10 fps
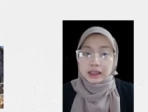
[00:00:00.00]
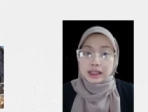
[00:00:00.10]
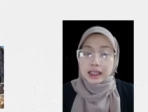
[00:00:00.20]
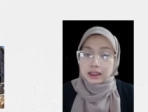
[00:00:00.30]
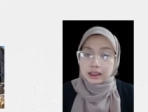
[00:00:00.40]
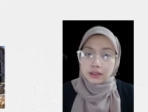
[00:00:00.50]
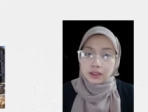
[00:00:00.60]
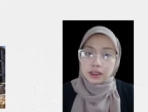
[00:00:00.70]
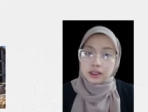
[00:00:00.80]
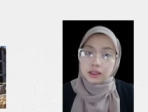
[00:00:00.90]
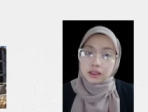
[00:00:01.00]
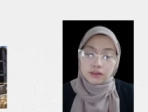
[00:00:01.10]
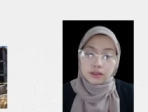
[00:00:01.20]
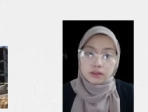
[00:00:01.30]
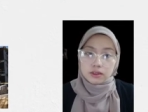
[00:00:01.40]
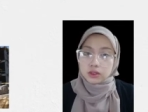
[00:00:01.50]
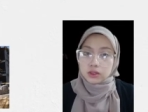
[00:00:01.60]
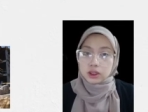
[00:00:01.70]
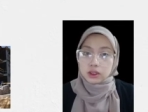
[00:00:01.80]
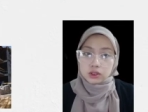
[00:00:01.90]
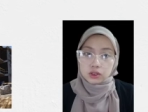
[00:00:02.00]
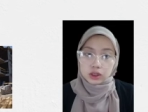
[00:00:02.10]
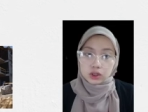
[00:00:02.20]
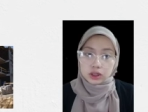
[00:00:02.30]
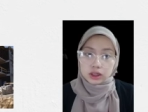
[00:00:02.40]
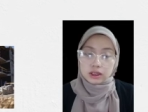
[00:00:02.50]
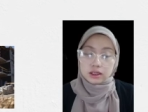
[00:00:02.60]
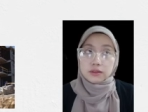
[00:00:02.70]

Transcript: The activities involved during construction,